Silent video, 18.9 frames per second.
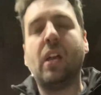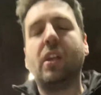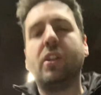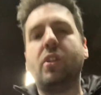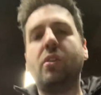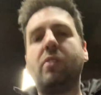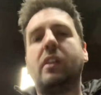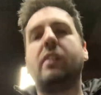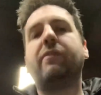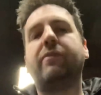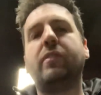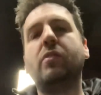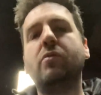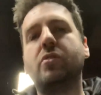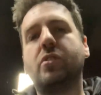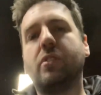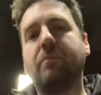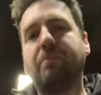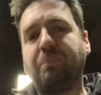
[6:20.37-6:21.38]
Nuclear
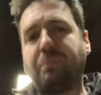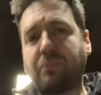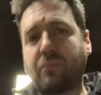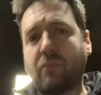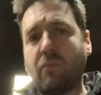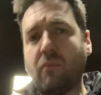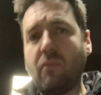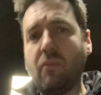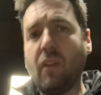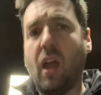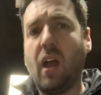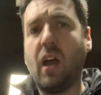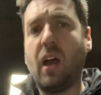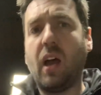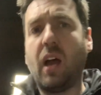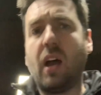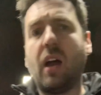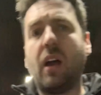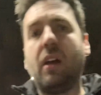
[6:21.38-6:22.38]
fusion,
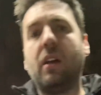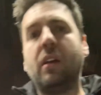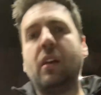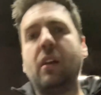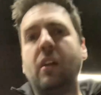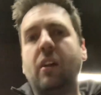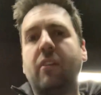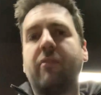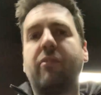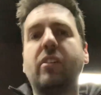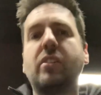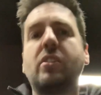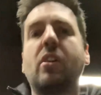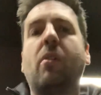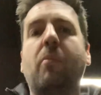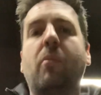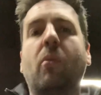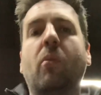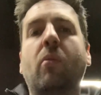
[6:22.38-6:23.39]
for
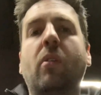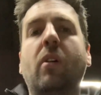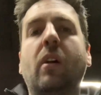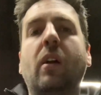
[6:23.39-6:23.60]
example,